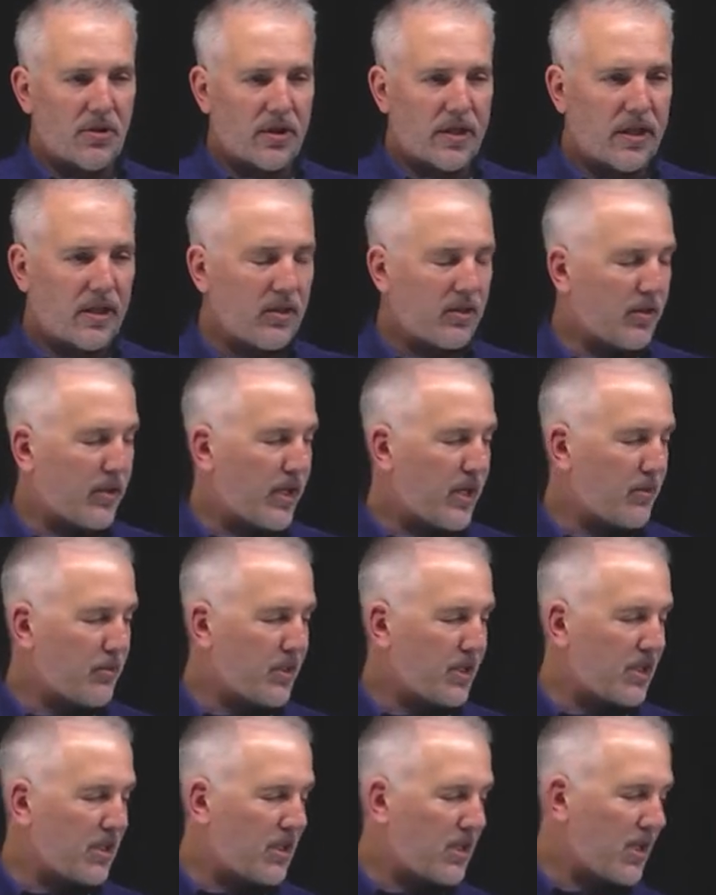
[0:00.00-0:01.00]
kilogram
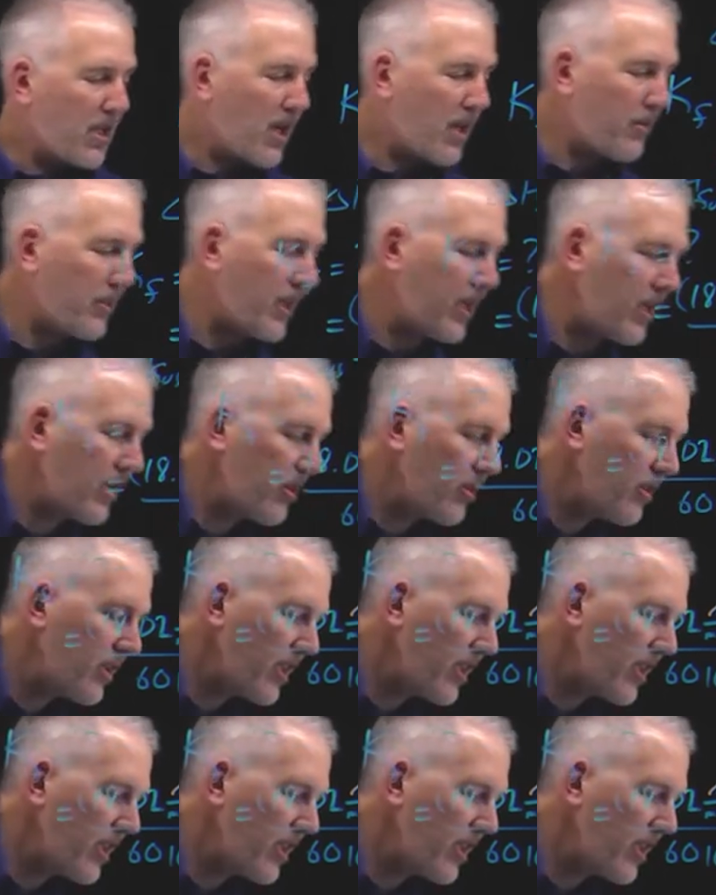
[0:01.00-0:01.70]
in the denominator,